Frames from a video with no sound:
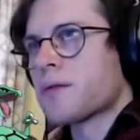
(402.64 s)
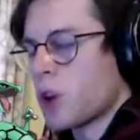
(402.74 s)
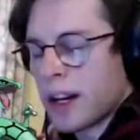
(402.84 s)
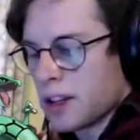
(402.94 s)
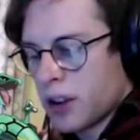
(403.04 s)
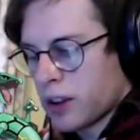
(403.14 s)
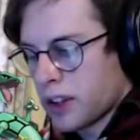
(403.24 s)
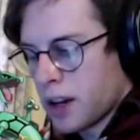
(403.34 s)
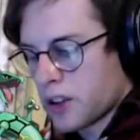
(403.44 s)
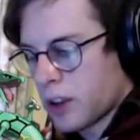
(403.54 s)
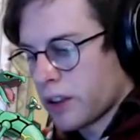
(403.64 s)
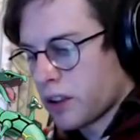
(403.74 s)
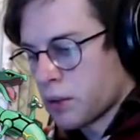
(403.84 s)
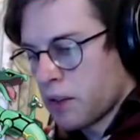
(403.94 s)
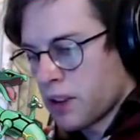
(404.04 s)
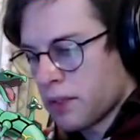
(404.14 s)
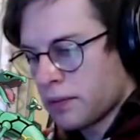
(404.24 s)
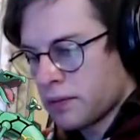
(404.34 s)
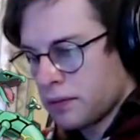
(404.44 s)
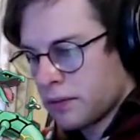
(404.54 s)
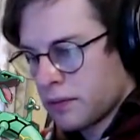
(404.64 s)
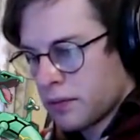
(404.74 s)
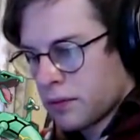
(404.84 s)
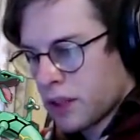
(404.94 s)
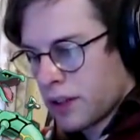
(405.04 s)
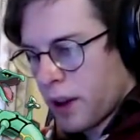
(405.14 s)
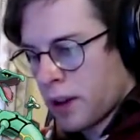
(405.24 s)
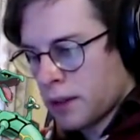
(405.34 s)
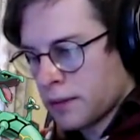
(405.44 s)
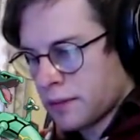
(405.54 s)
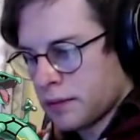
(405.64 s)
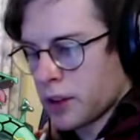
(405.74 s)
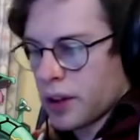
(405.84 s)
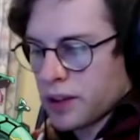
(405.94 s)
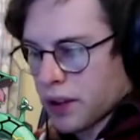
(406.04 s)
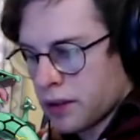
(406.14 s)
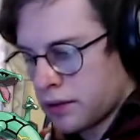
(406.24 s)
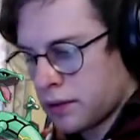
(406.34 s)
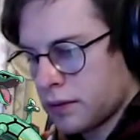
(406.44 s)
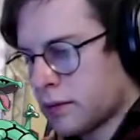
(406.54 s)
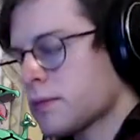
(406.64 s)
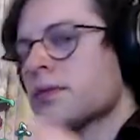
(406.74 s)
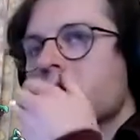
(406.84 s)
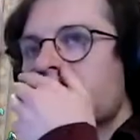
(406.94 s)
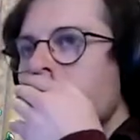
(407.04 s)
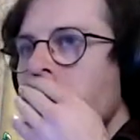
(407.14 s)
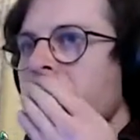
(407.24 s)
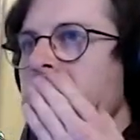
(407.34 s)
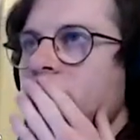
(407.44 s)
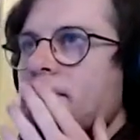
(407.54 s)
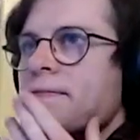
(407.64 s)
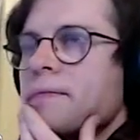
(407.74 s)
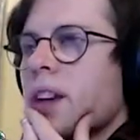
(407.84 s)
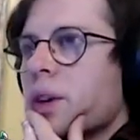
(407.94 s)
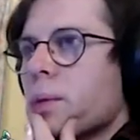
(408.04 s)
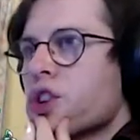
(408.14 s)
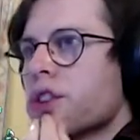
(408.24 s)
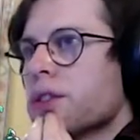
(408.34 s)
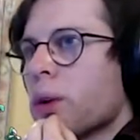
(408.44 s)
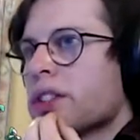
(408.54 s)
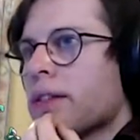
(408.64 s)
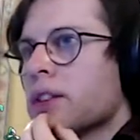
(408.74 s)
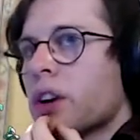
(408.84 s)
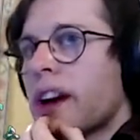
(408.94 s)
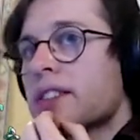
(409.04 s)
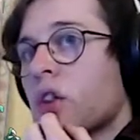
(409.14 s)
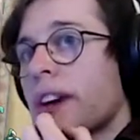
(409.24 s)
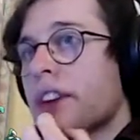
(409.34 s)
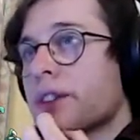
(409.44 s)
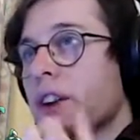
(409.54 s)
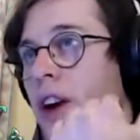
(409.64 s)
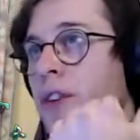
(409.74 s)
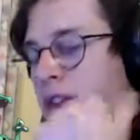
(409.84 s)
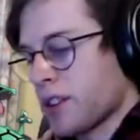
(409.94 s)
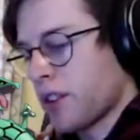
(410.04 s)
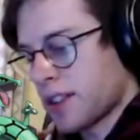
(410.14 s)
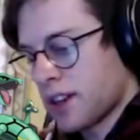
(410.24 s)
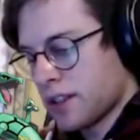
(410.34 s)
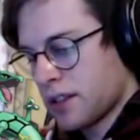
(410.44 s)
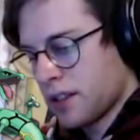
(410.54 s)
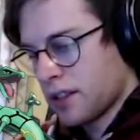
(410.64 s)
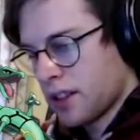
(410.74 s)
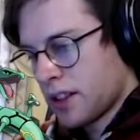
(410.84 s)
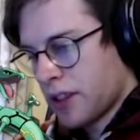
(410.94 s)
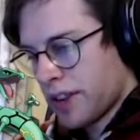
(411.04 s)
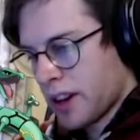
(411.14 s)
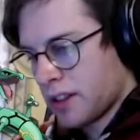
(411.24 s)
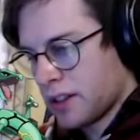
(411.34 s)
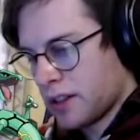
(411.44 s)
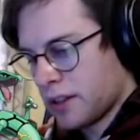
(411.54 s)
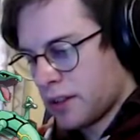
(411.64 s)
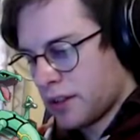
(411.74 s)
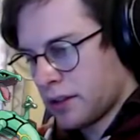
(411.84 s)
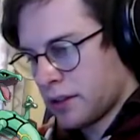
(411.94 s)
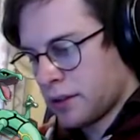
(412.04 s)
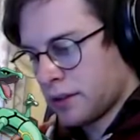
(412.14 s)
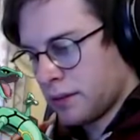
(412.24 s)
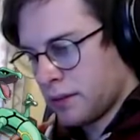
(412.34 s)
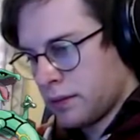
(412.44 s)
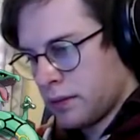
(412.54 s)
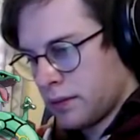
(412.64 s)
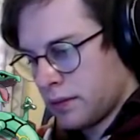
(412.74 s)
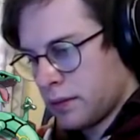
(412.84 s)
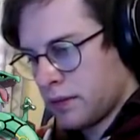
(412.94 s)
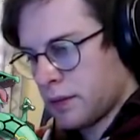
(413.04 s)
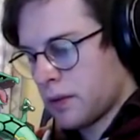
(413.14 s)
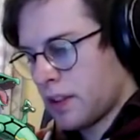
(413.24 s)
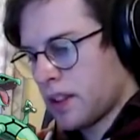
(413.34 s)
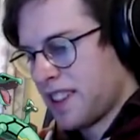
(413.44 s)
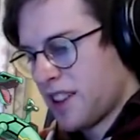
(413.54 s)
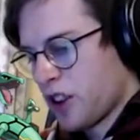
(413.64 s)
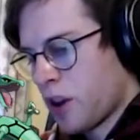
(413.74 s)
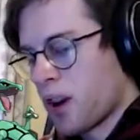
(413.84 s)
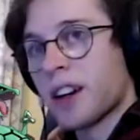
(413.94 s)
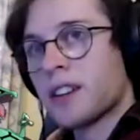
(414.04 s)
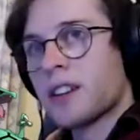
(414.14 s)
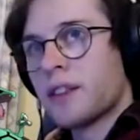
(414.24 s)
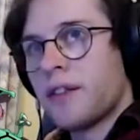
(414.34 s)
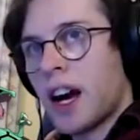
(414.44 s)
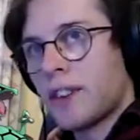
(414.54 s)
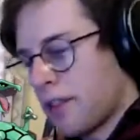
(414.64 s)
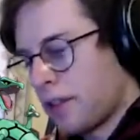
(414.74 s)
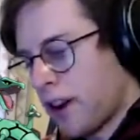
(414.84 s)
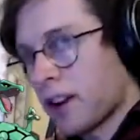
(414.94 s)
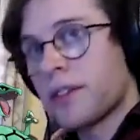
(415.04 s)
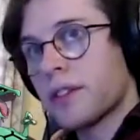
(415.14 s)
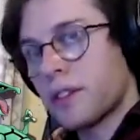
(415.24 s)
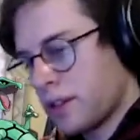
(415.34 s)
Cresselia's good IVs, it does manage to bulk it quite well and deal some damage, like in that previous game you saw. And now that the Medicham has 2 shields, it can just start ramping up